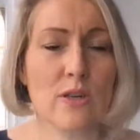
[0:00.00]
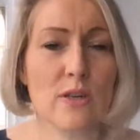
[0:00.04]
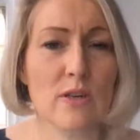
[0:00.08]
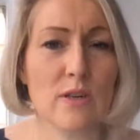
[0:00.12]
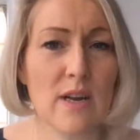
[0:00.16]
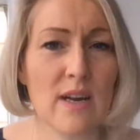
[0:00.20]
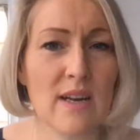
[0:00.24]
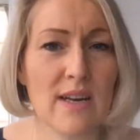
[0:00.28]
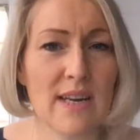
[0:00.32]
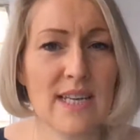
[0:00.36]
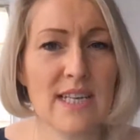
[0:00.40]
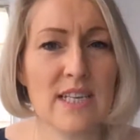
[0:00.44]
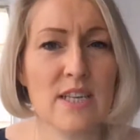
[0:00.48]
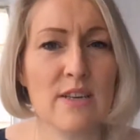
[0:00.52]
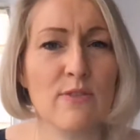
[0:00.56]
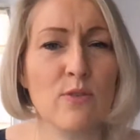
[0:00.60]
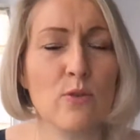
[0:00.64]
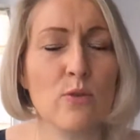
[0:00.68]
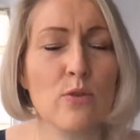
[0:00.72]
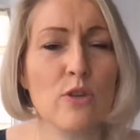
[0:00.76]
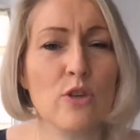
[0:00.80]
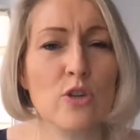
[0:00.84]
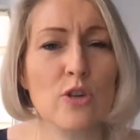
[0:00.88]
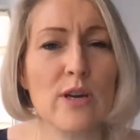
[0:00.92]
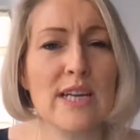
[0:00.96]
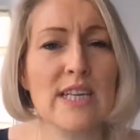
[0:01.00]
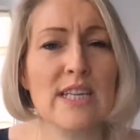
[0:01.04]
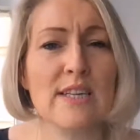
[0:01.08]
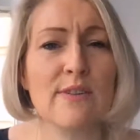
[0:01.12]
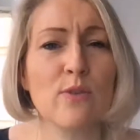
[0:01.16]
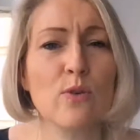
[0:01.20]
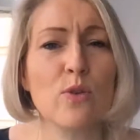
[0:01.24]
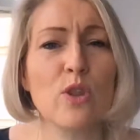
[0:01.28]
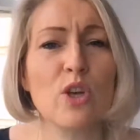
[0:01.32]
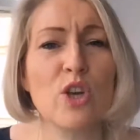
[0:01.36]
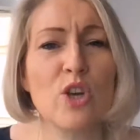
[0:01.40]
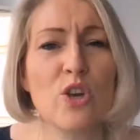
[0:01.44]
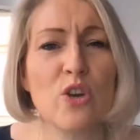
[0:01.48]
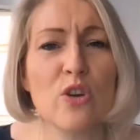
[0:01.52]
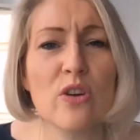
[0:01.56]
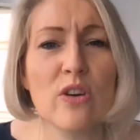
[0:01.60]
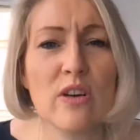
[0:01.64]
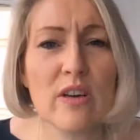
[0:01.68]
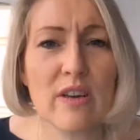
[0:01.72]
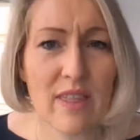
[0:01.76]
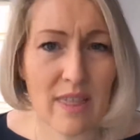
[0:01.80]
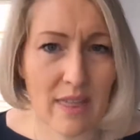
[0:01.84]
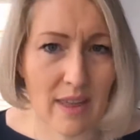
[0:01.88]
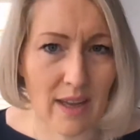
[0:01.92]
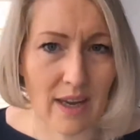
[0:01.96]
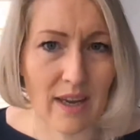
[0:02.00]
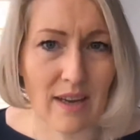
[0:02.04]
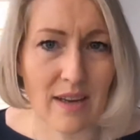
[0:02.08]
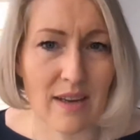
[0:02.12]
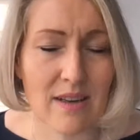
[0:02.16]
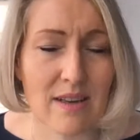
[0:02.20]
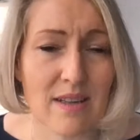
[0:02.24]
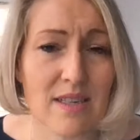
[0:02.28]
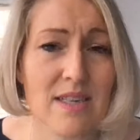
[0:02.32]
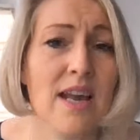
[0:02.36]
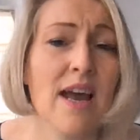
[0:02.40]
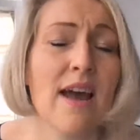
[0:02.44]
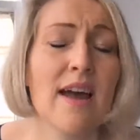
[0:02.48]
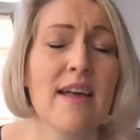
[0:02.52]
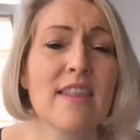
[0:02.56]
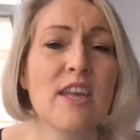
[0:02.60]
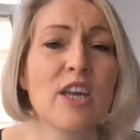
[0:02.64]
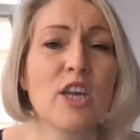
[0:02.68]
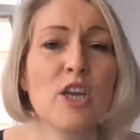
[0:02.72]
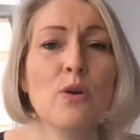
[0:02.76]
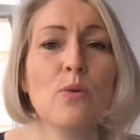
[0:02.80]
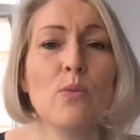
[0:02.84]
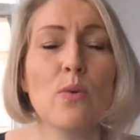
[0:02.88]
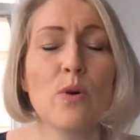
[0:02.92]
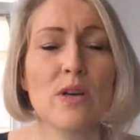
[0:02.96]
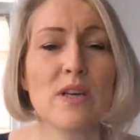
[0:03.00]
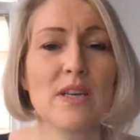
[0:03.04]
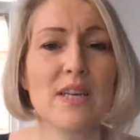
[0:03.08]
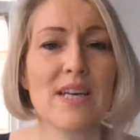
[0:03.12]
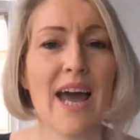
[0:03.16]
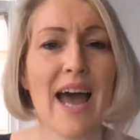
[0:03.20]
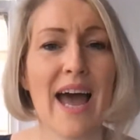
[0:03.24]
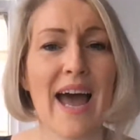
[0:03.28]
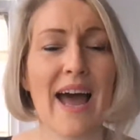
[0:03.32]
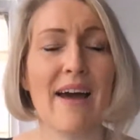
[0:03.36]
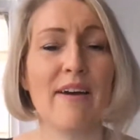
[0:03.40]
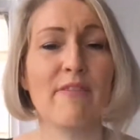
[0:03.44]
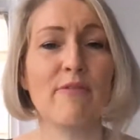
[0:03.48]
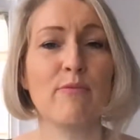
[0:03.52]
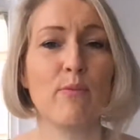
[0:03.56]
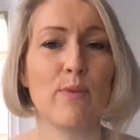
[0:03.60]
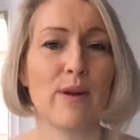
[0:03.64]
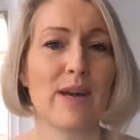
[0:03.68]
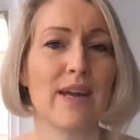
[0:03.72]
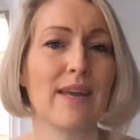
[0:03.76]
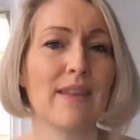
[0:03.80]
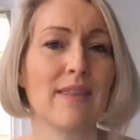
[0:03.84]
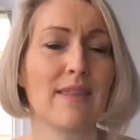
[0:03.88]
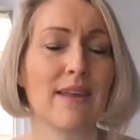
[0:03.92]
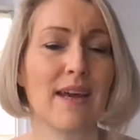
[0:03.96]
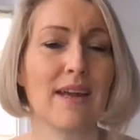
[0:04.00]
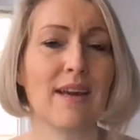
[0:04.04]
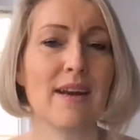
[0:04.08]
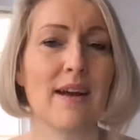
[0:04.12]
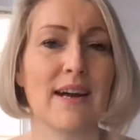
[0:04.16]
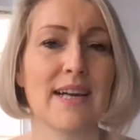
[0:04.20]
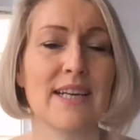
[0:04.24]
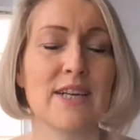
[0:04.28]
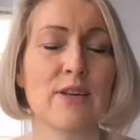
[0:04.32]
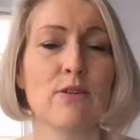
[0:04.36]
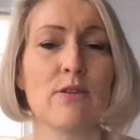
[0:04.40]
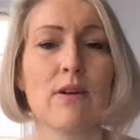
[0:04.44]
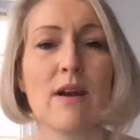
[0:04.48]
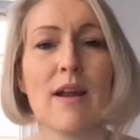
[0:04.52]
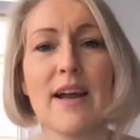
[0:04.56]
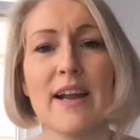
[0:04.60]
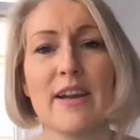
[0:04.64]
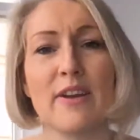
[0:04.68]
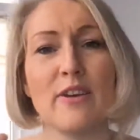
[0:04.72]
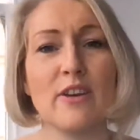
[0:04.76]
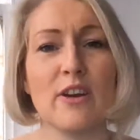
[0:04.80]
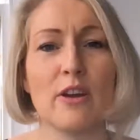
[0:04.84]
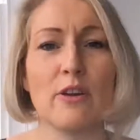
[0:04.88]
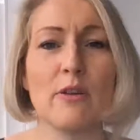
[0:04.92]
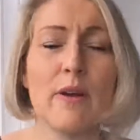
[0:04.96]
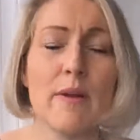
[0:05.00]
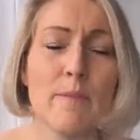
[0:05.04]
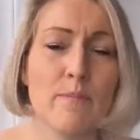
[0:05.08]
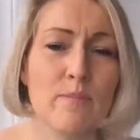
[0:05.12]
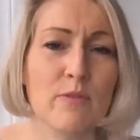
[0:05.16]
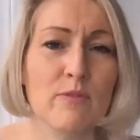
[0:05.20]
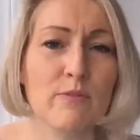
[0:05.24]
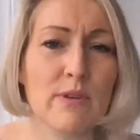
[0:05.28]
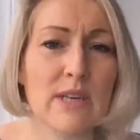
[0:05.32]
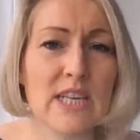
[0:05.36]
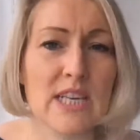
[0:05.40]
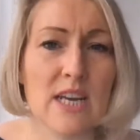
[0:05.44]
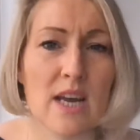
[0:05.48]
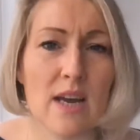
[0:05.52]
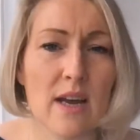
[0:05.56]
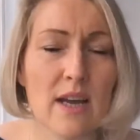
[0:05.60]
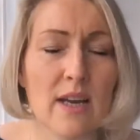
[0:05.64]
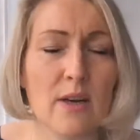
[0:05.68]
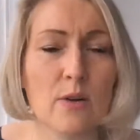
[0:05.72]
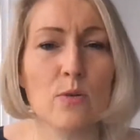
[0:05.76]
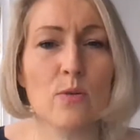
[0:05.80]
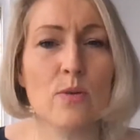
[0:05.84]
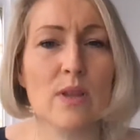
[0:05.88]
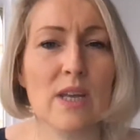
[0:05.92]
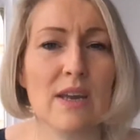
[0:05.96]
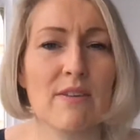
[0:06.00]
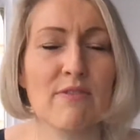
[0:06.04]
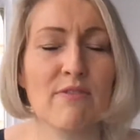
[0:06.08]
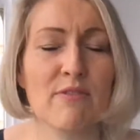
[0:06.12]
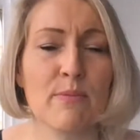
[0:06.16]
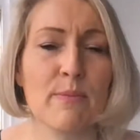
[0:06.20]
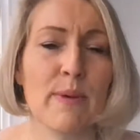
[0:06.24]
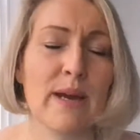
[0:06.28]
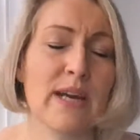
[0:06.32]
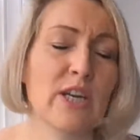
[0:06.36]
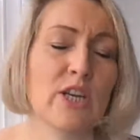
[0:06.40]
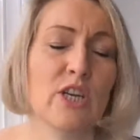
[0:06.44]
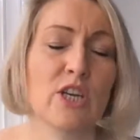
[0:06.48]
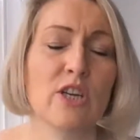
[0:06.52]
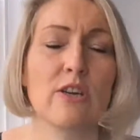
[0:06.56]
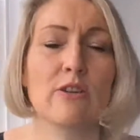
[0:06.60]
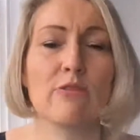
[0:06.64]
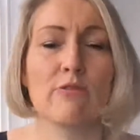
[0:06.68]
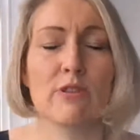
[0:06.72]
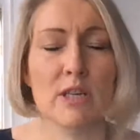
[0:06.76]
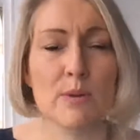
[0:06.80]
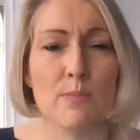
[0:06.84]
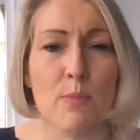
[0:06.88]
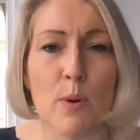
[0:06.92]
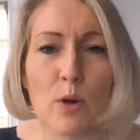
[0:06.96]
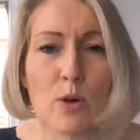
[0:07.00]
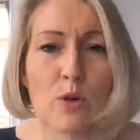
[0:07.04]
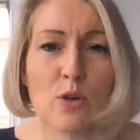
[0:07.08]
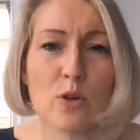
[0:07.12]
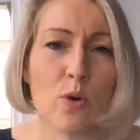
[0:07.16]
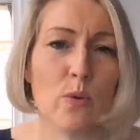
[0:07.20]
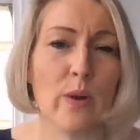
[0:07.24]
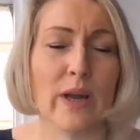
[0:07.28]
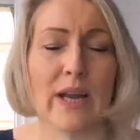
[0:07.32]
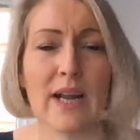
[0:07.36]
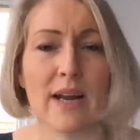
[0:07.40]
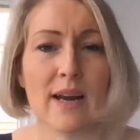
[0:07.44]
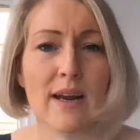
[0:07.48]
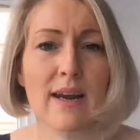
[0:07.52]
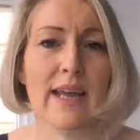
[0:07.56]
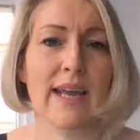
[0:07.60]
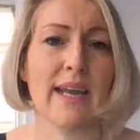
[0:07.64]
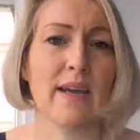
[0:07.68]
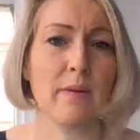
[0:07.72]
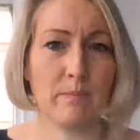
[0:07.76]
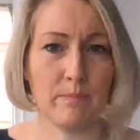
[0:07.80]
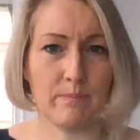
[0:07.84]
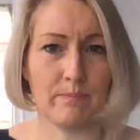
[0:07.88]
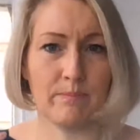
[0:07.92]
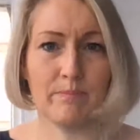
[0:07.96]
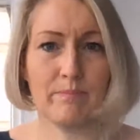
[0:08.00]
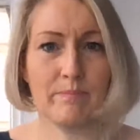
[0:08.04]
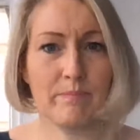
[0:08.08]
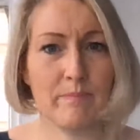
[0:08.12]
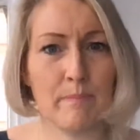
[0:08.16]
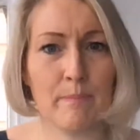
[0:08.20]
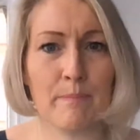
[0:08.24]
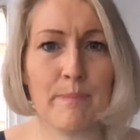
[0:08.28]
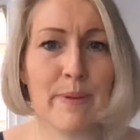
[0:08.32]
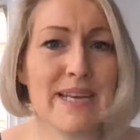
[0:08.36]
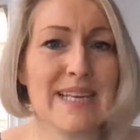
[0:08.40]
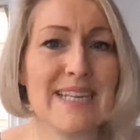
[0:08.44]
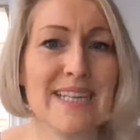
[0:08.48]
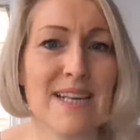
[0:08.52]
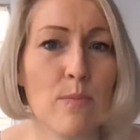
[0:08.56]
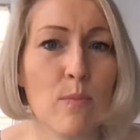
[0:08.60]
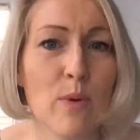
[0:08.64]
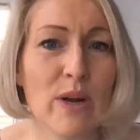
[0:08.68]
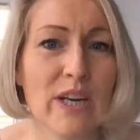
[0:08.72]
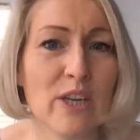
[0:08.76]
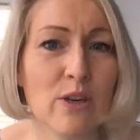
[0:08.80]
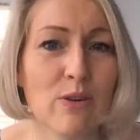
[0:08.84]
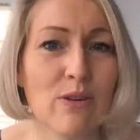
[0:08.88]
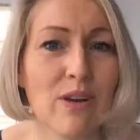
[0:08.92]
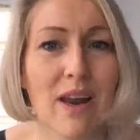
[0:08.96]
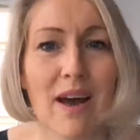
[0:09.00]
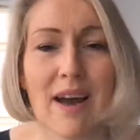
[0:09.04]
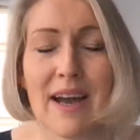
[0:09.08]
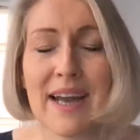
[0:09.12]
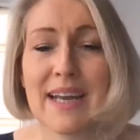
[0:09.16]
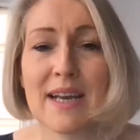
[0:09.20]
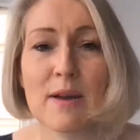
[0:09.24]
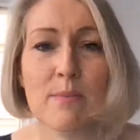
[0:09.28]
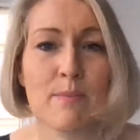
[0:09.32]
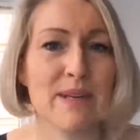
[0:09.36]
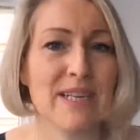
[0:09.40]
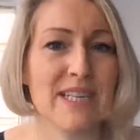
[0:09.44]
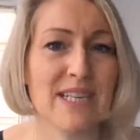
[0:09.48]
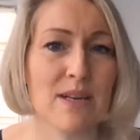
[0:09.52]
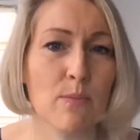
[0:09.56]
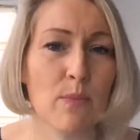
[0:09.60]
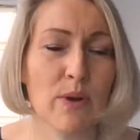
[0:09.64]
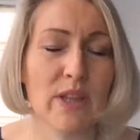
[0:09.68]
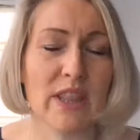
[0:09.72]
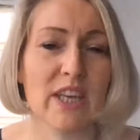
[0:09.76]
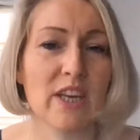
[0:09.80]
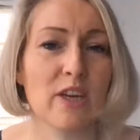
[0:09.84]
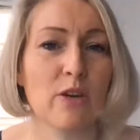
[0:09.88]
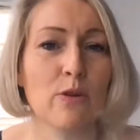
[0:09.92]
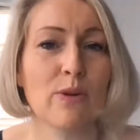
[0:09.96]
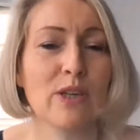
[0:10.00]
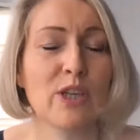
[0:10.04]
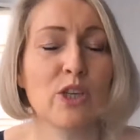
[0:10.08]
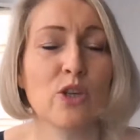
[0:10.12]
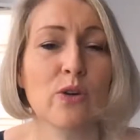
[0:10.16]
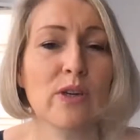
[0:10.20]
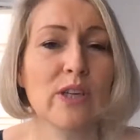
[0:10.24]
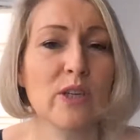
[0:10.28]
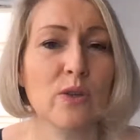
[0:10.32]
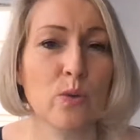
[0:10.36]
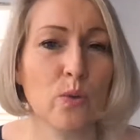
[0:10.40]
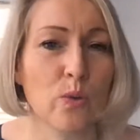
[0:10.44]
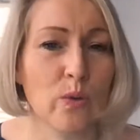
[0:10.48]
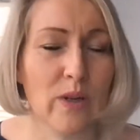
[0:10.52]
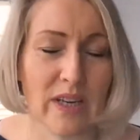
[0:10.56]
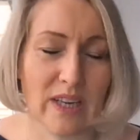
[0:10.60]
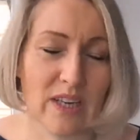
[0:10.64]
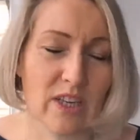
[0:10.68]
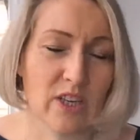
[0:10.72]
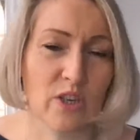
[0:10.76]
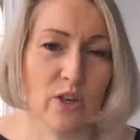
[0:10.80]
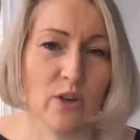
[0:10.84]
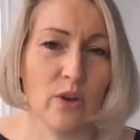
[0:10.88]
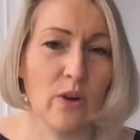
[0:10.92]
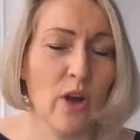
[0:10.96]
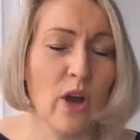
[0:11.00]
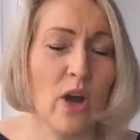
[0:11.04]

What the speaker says: a list of all the traits of all the good things that you want to have with an ideal client. Return all the information, respond quickly, be someone you like, be someone that you enjoy talking to,